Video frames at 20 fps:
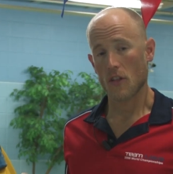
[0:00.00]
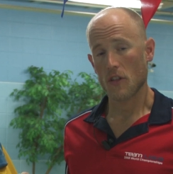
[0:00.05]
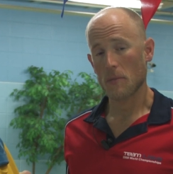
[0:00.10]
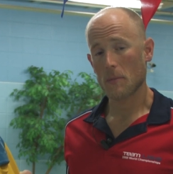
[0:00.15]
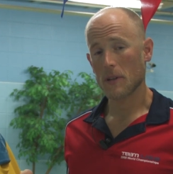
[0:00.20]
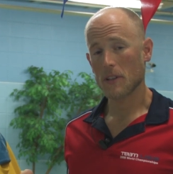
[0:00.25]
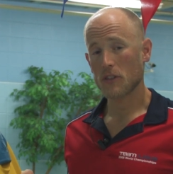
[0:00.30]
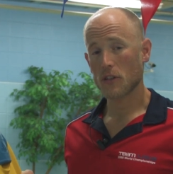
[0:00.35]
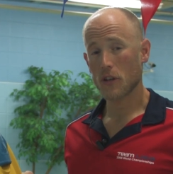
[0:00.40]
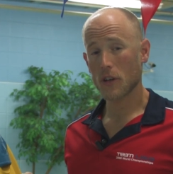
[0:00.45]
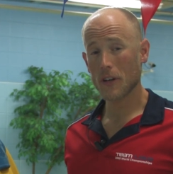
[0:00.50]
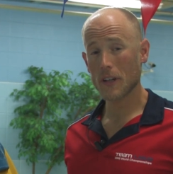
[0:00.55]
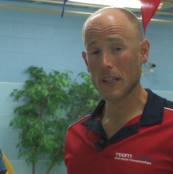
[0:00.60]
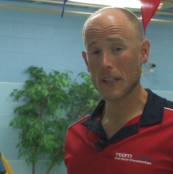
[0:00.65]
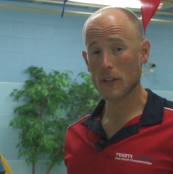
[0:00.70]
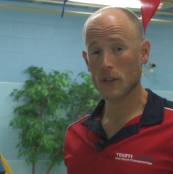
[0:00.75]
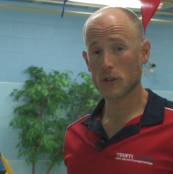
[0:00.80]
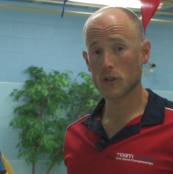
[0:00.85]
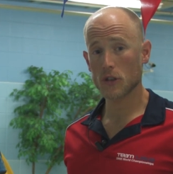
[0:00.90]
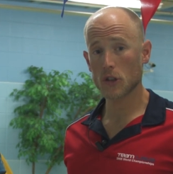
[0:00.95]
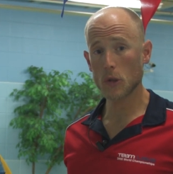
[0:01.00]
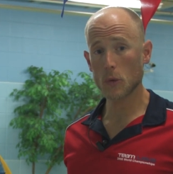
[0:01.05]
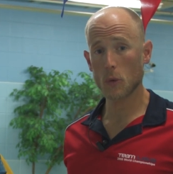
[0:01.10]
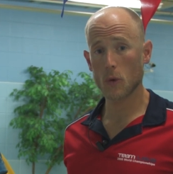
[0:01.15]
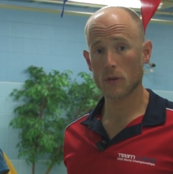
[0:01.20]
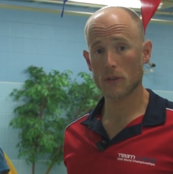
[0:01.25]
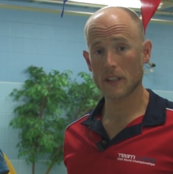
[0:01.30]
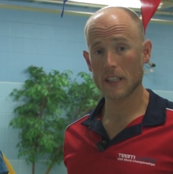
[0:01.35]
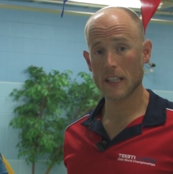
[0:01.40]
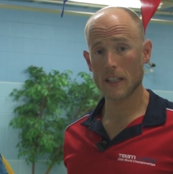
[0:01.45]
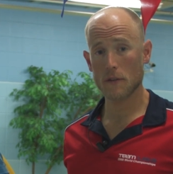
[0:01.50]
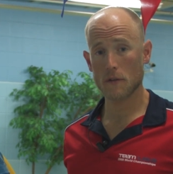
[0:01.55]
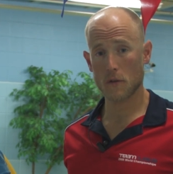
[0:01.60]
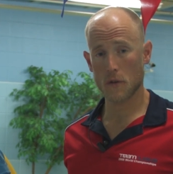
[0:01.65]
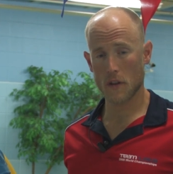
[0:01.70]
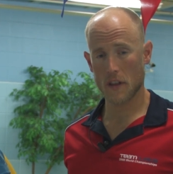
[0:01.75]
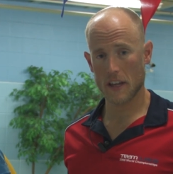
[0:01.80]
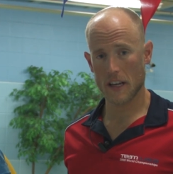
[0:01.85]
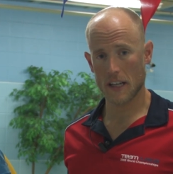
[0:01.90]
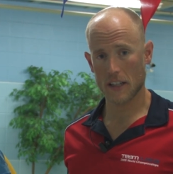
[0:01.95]
The materials you will need
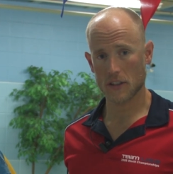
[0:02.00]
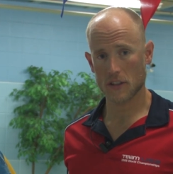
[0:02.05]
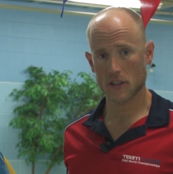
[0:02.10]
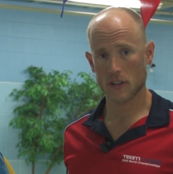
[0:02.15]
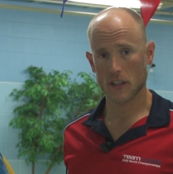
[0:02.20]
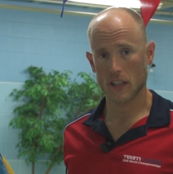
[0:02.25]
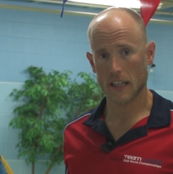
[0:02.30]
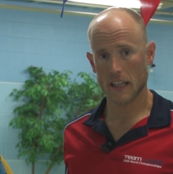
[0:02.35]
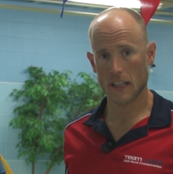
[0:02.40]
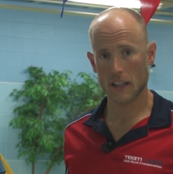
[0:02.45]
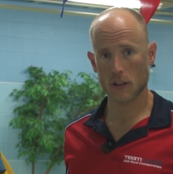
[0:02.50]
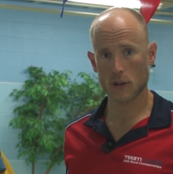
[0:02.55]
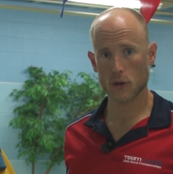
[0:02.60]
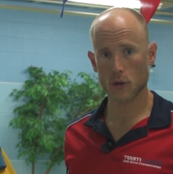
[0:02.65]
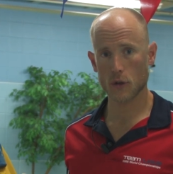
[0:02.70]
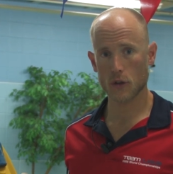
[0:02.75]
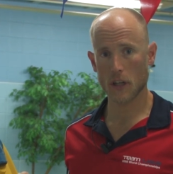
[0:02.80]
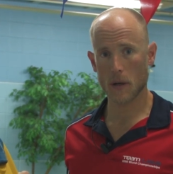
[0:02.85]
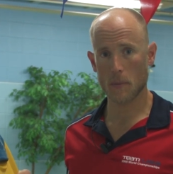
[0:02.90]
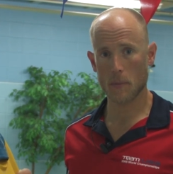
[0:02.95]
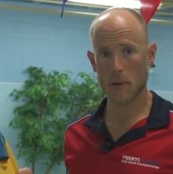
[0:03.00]
for this include a